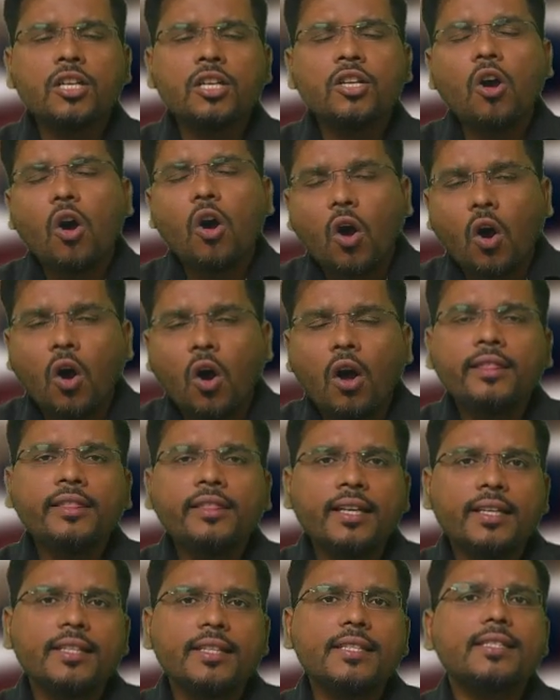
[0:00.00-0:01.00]
all the
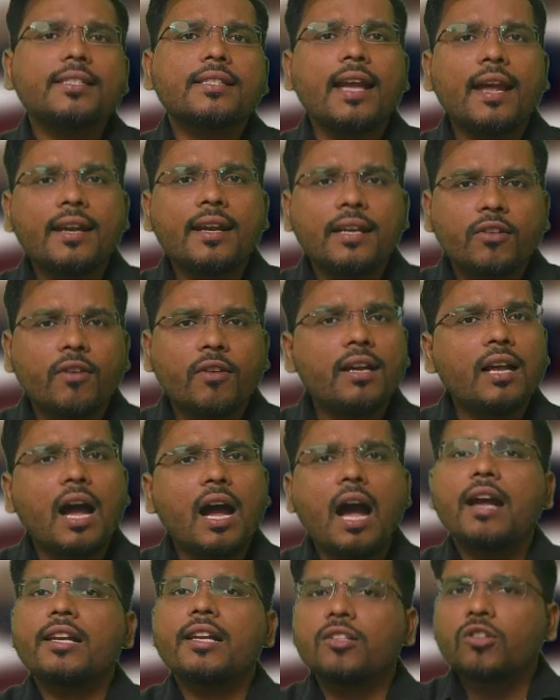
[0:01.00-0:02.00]
risk and reward are
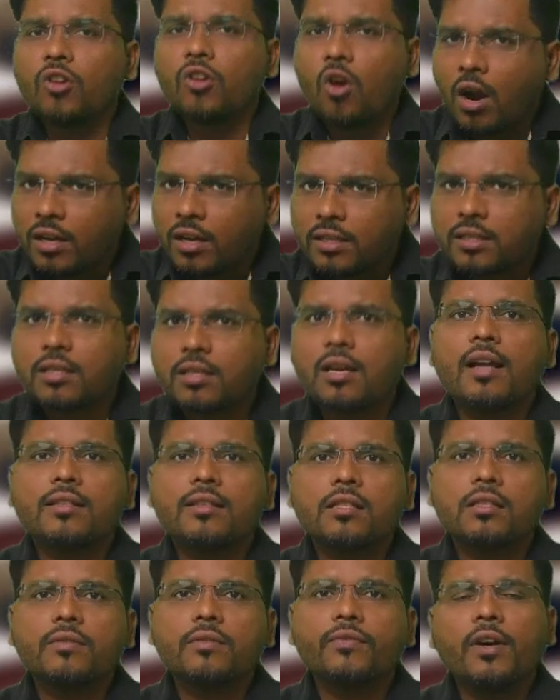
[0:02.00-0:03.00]
not
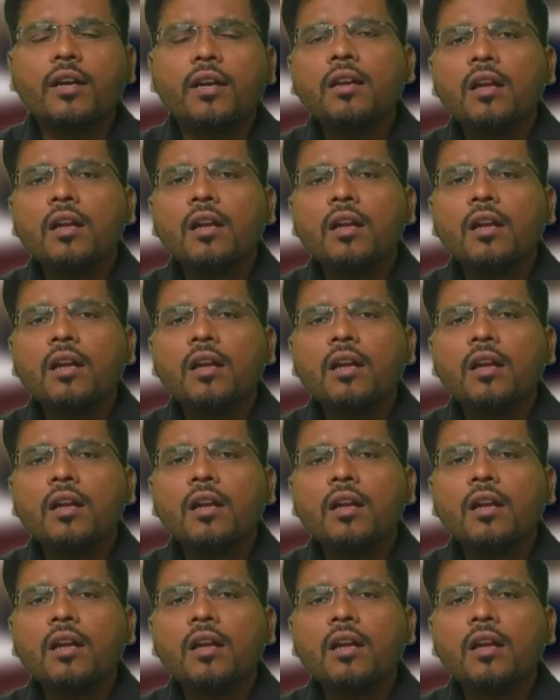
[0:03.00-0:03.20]
transferred.